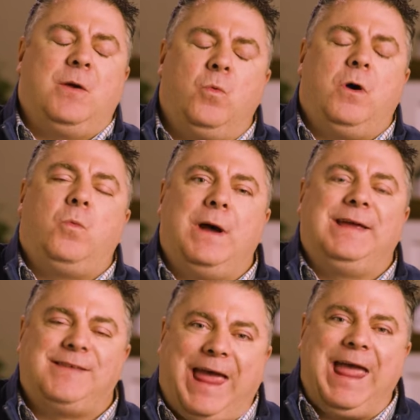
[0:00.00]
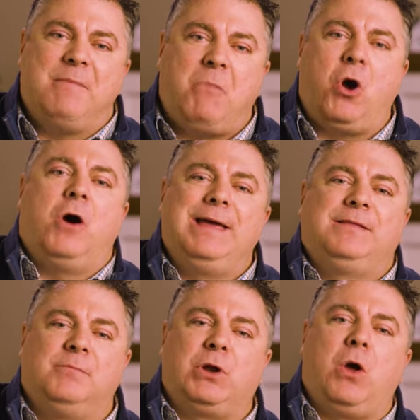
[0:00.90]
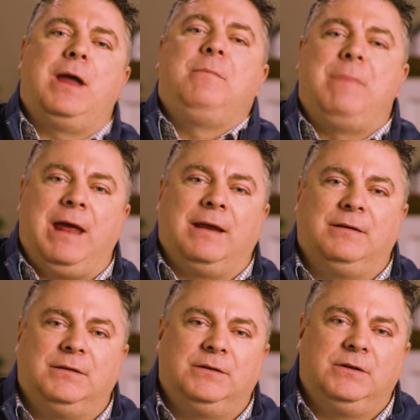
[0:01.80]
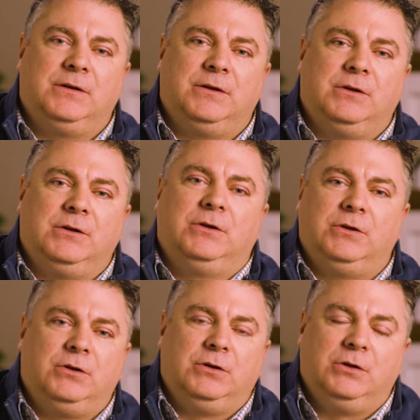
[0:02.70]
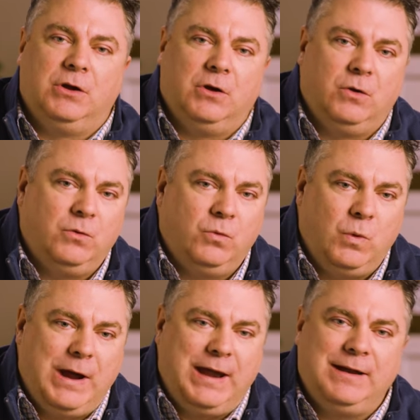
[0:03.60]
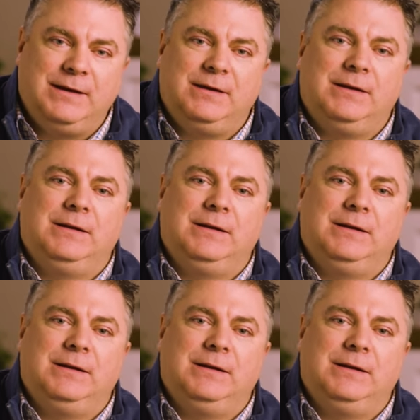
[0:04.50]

in what ways am I the blind man? You know, when